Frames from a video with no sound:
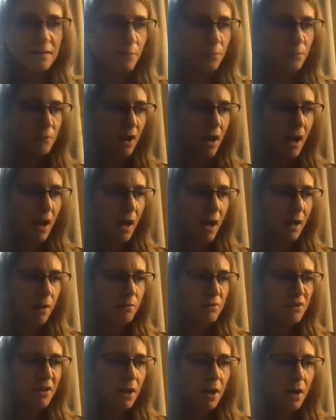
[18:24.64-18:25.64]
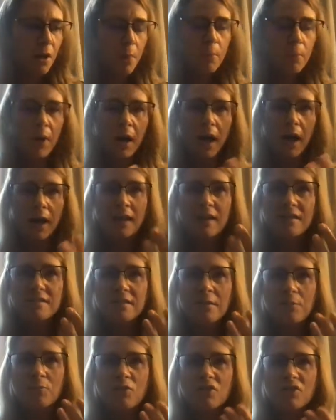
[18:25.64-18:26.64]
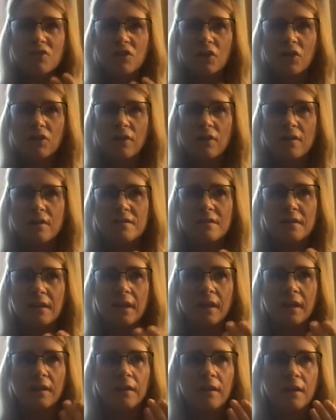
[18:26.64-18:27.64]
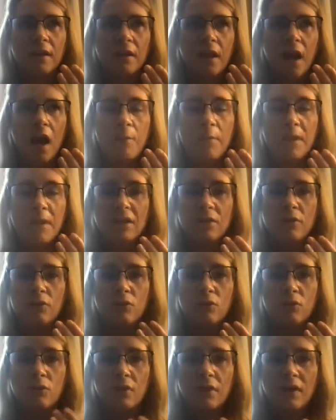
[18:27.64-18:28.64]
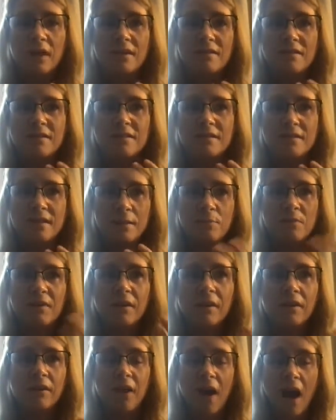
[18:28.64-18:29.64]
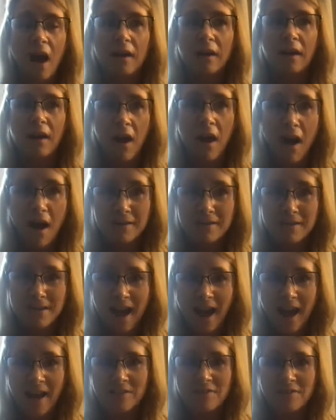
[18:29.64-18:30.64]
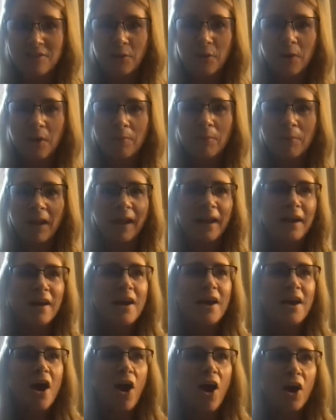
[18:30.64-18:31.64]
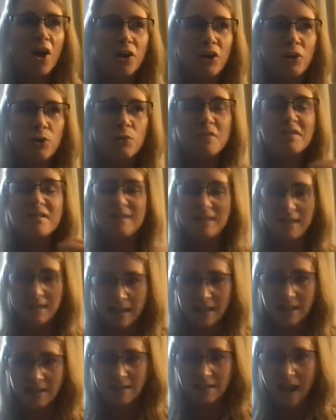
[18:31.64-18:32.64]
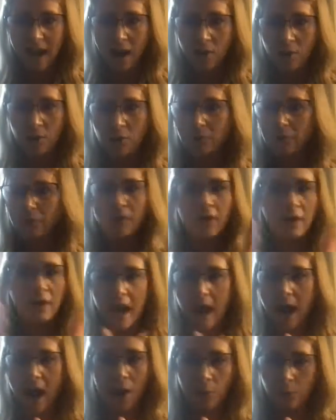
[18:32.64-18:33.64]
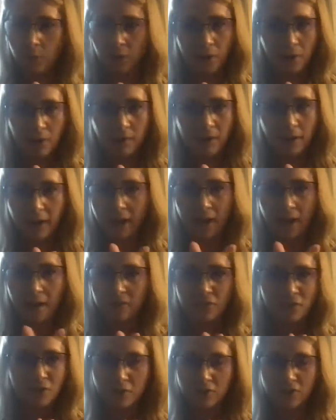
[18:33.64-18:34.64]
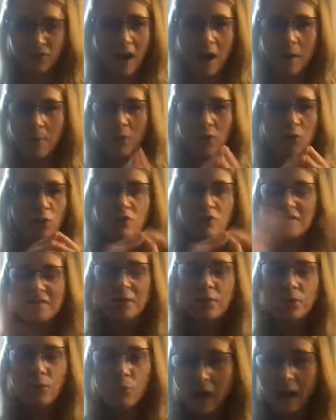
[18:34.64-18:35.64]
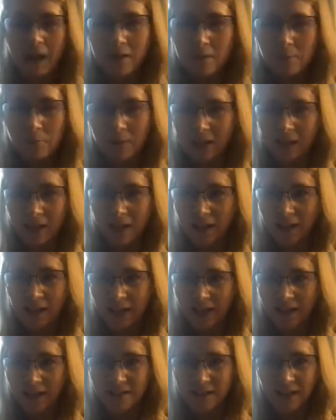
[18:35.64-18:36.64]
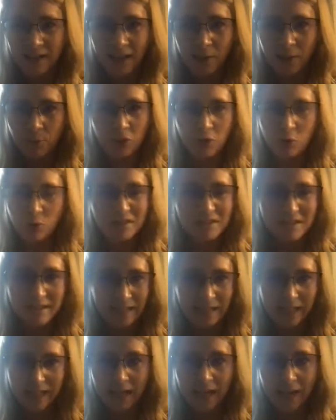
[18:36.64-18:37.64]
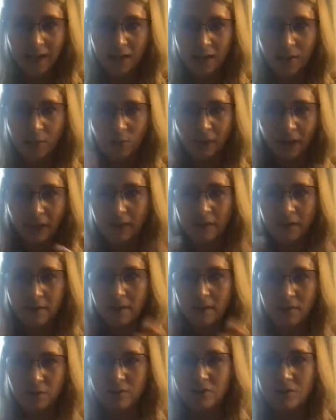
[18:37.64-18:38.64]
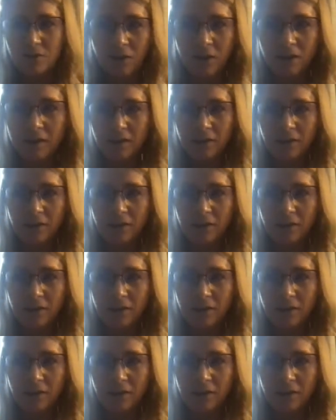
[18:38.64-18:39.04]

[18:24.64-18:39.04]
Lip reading: sometimes, but I guess I'm just curious, like, I mean, it seems like a lot of content. So I'm like, are you sitting down for an hour like at a certain time? Or are you just like randomly collecting it when you see it? Like, can you talk a little